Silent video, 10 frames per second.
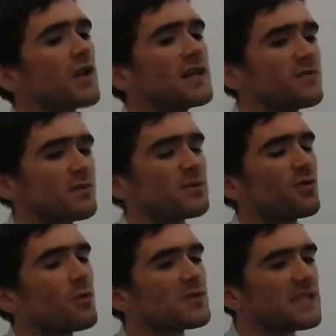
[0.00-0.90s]
So what
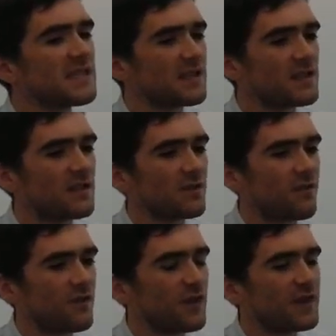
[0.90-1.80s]
was the for
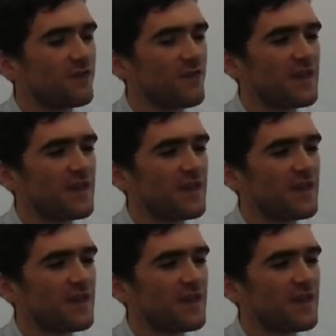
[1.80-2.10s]
the fee